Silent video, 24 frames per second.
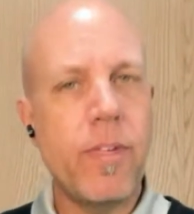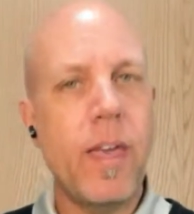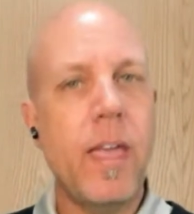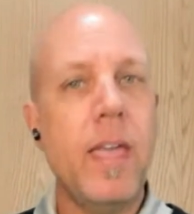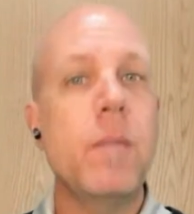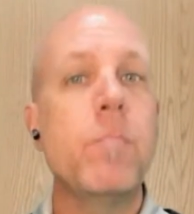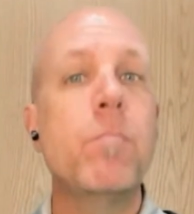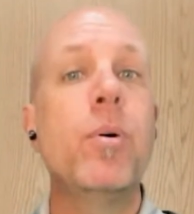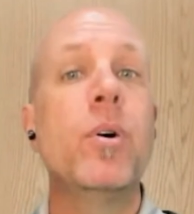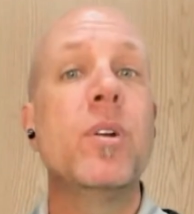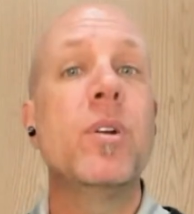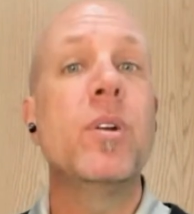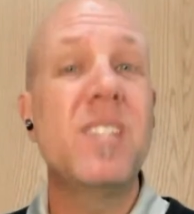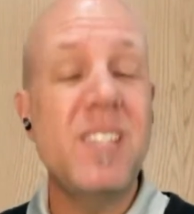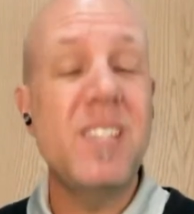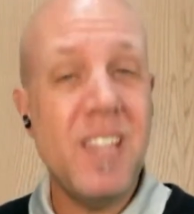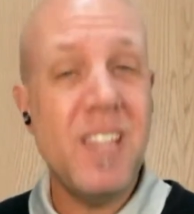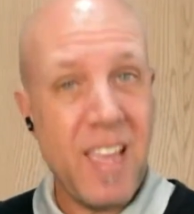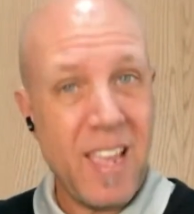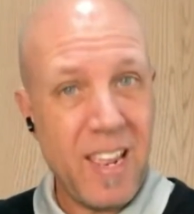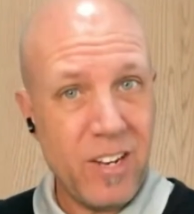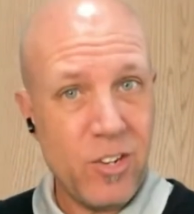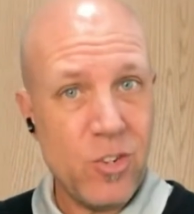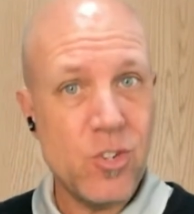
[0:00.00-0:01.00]
They
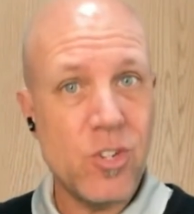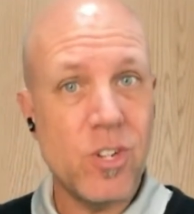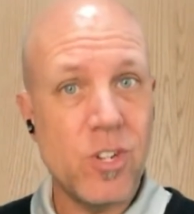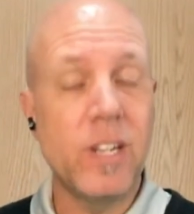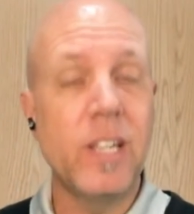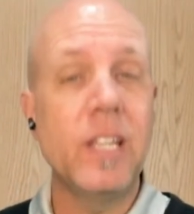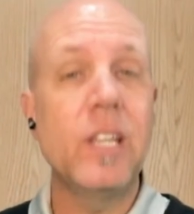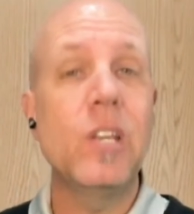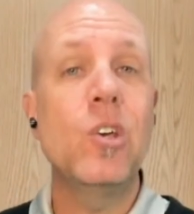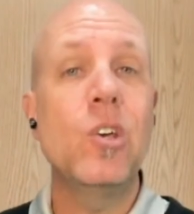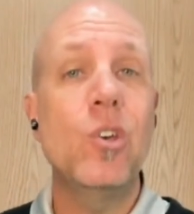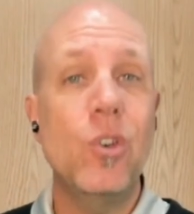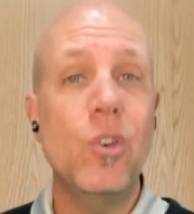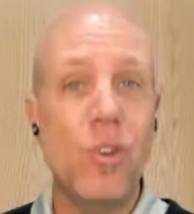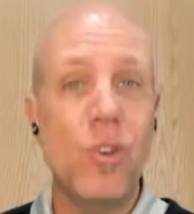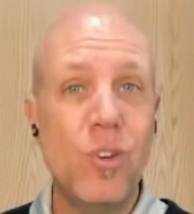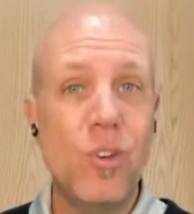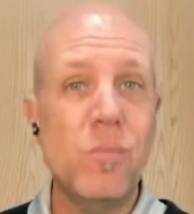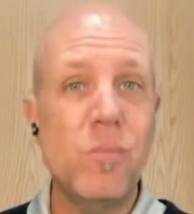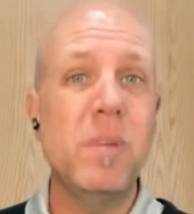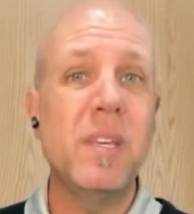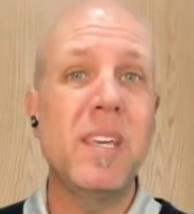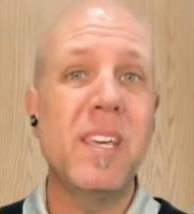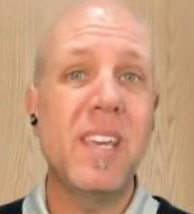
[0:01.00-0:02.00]
potentially
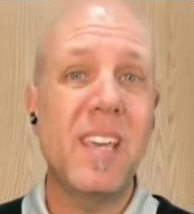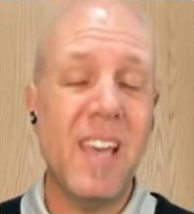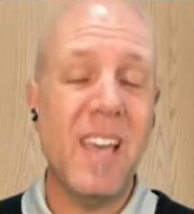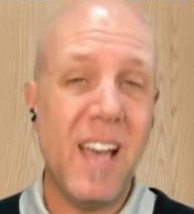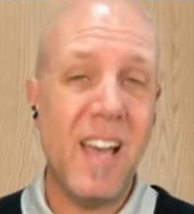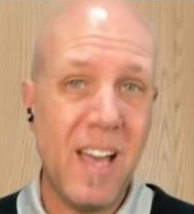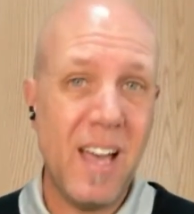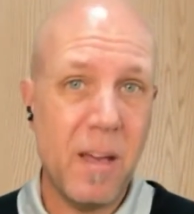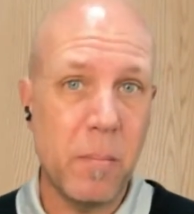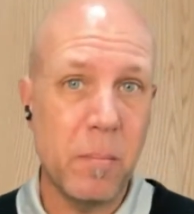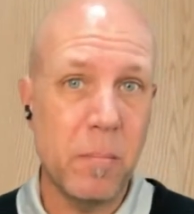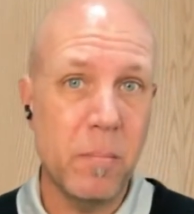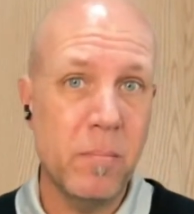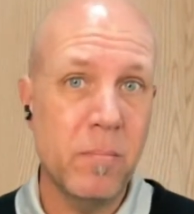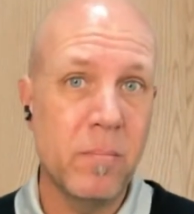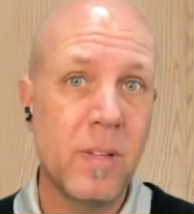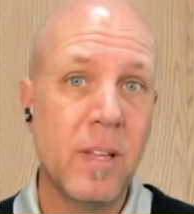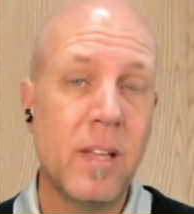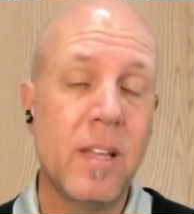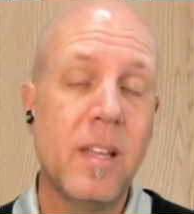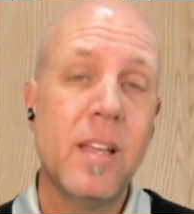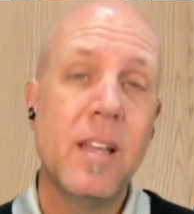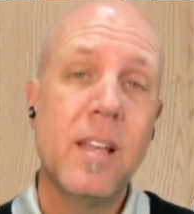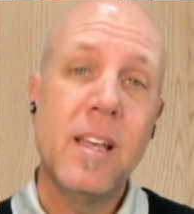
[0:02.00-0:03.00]
could become
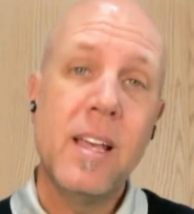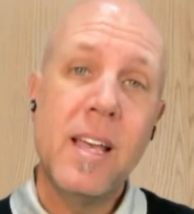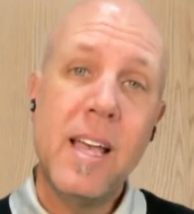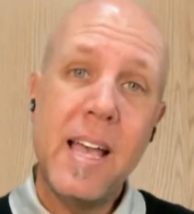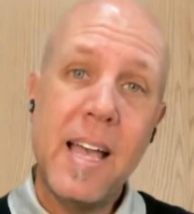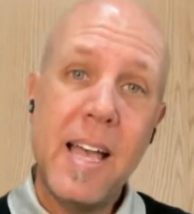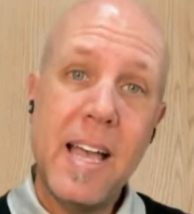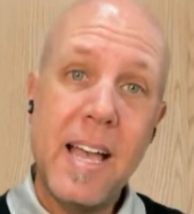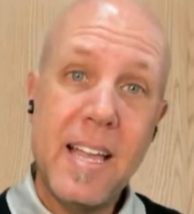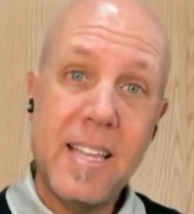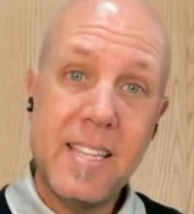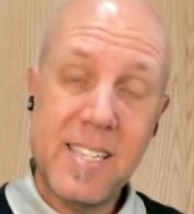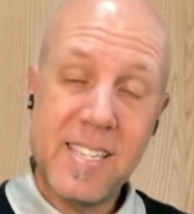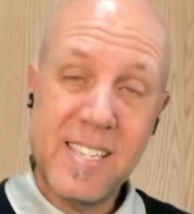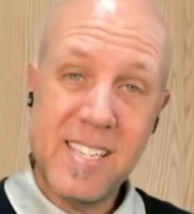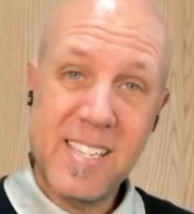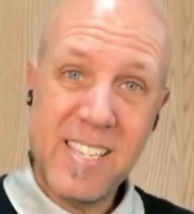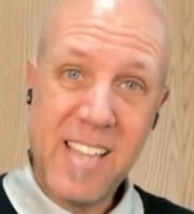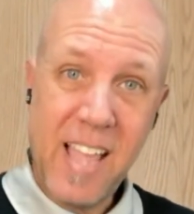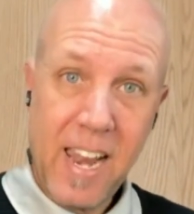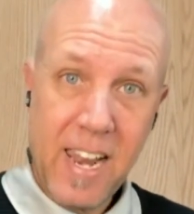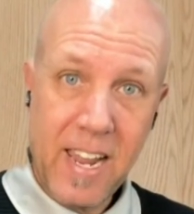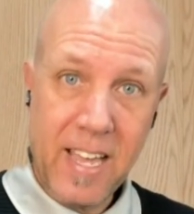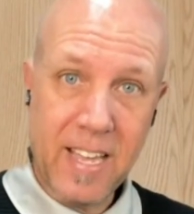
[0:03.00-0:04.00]
a
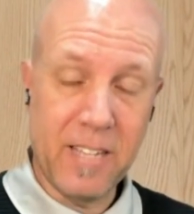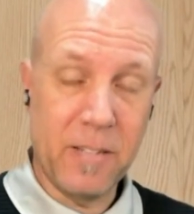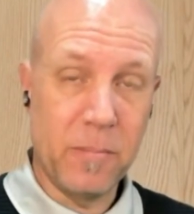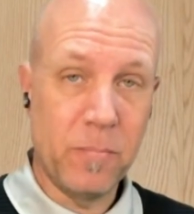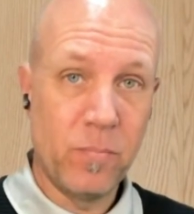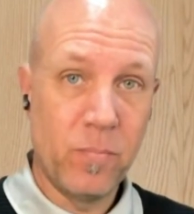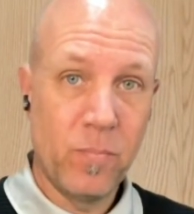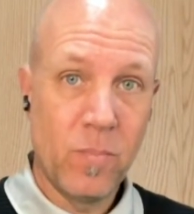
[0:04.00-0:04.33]
seller.